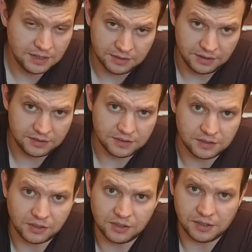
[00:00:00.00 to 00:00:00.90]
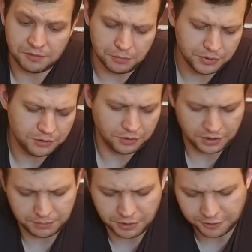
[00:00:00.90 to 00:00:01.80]
this thing here we'll be
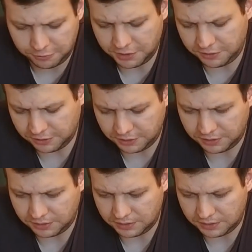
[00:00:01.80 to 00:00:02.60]
talking about later,